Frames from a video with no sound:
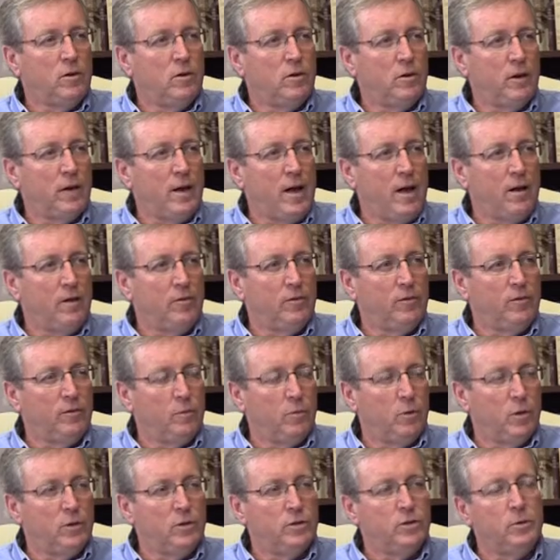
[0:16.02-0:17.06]
early houses
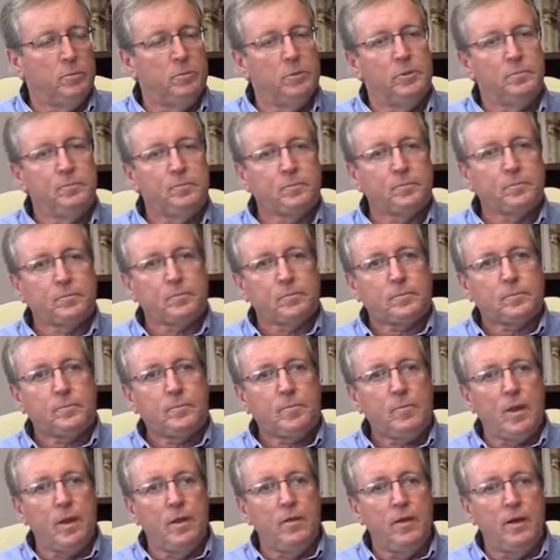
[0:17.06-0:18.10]
of worship,
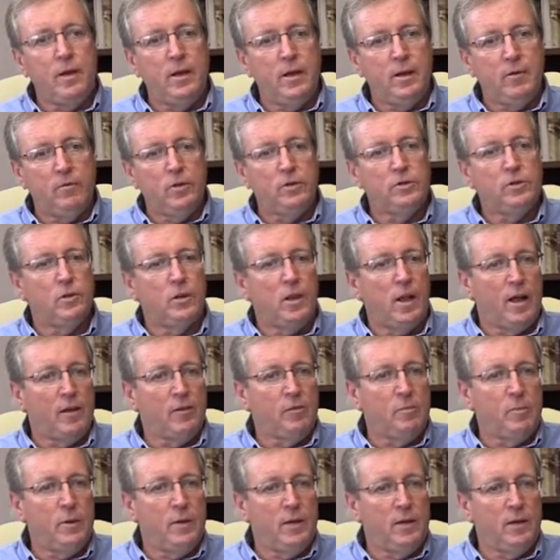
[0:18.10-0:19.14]
the original
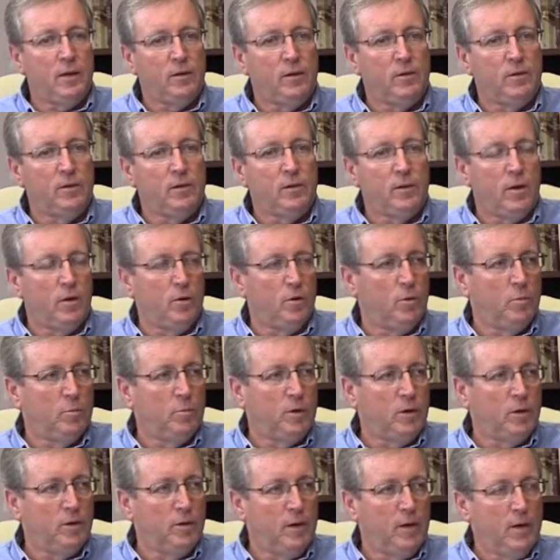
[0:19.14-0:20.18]
class meetings in the home
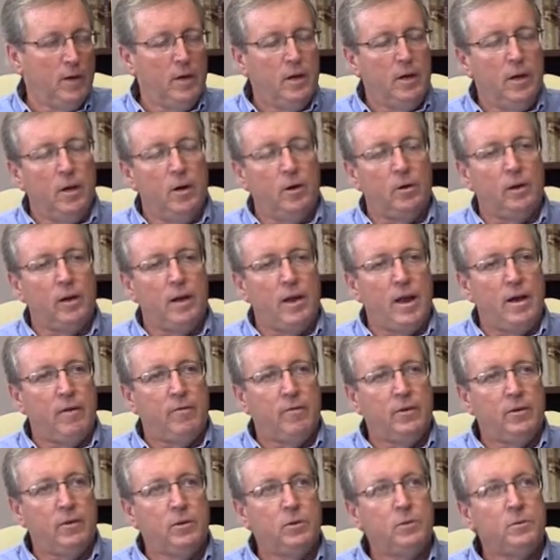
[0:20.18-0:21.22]
on Oakland
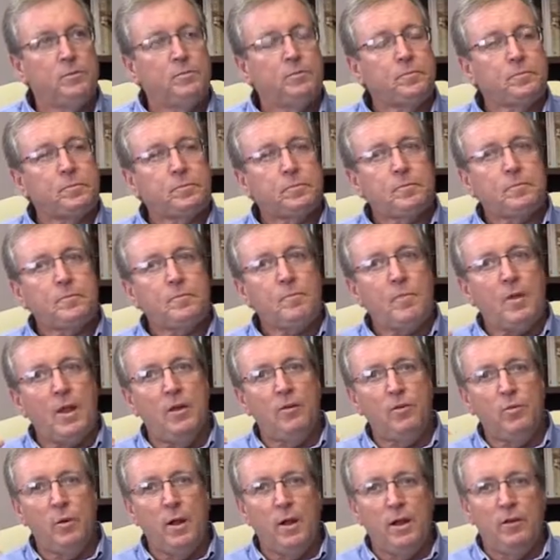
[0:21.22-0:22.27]
Avenue,
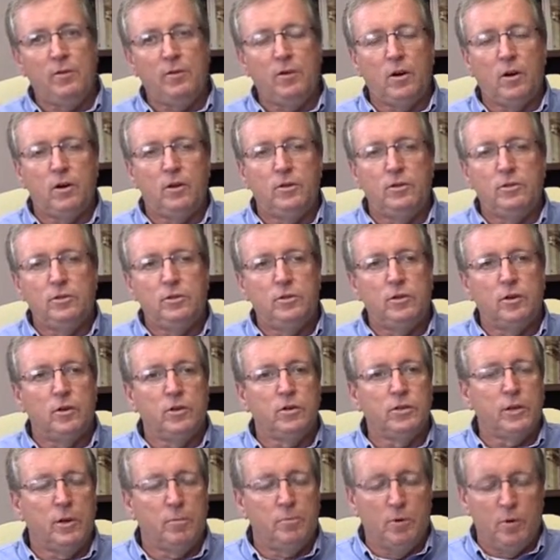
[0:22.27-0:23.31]
as well as our
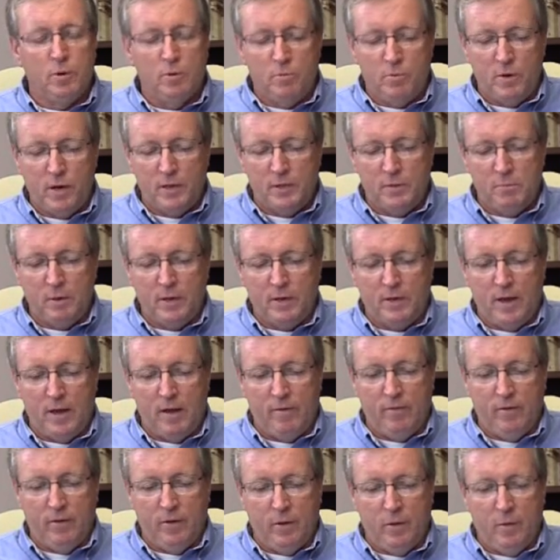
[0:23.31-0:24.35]
church up on Prospect
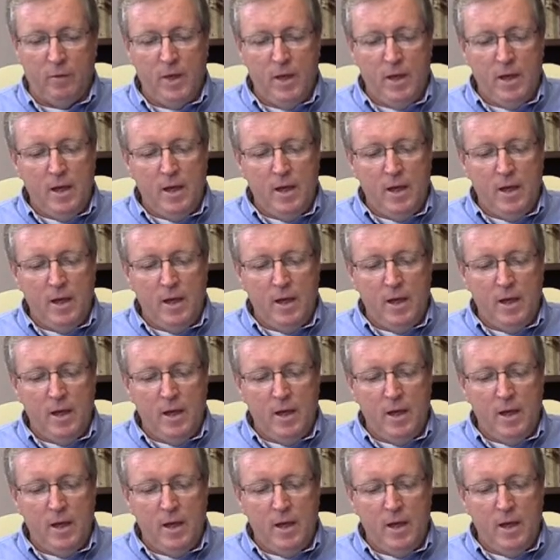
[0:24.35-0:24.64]
Avenue.